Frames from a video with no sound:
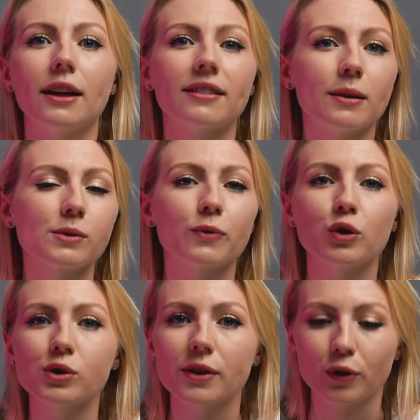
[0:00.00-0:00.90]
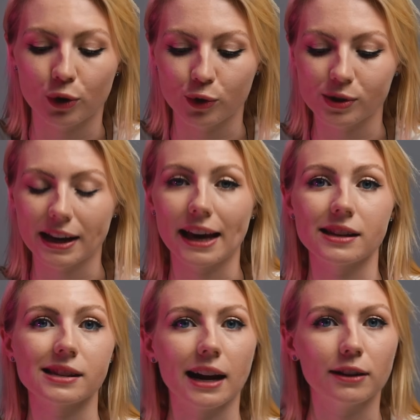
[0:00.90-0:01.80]
terms of use if you're using it
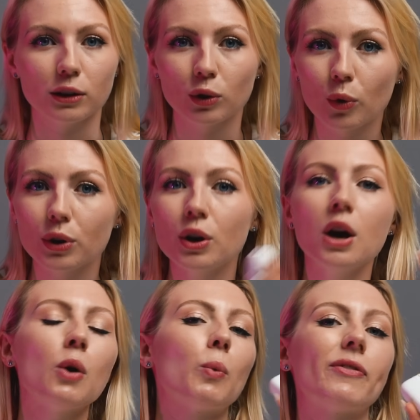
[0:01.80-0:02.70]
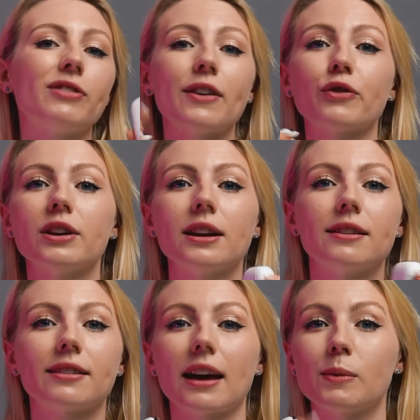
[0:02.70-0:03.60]
standalone with
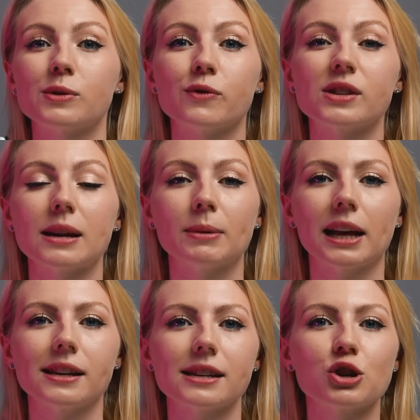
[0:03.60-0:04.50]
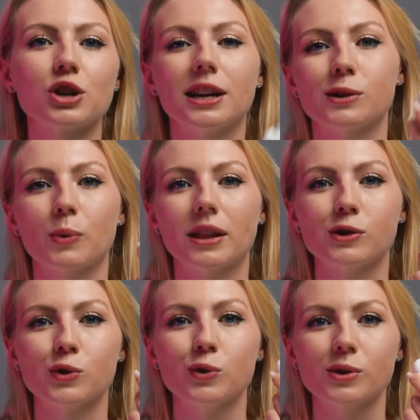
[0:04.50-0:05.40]
different types of stabilization, as well
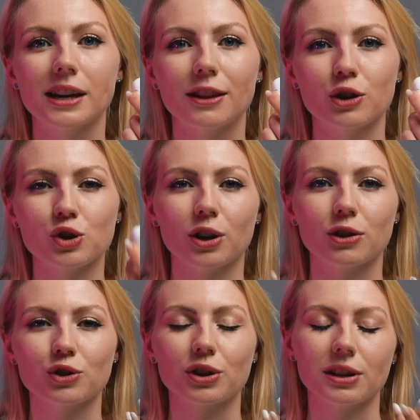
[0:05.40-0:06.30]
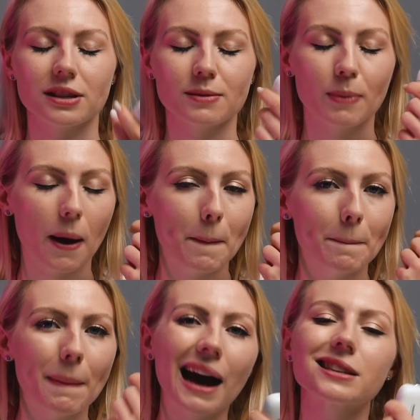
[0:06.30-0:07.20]
as using the charge case. But a
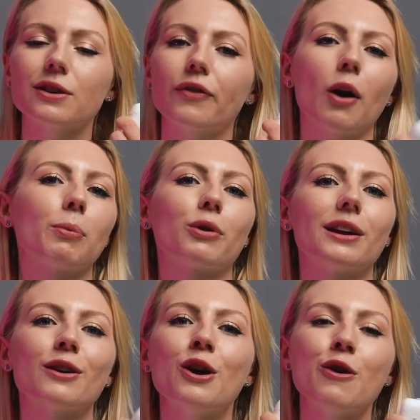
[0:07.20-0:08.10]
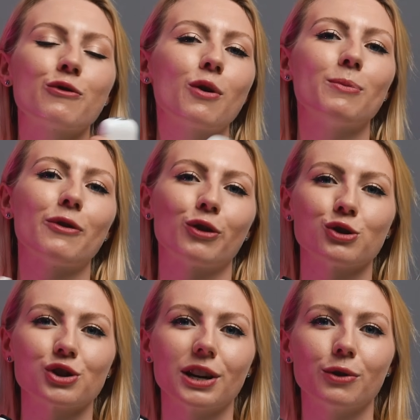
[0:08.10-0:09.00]
massive upgrade from the
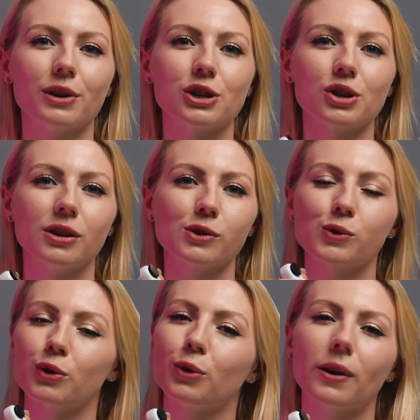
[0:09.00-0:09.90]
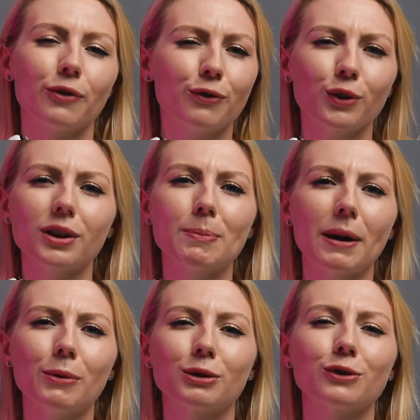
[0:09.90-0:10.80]
first generation, so you're fully
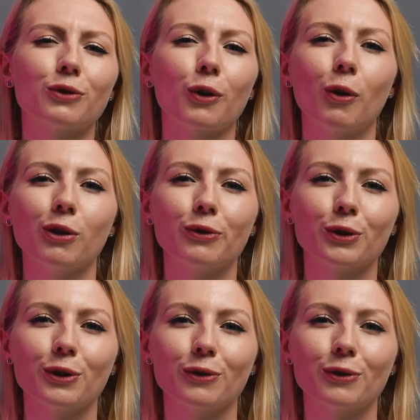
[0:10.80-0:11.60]
powered for all of your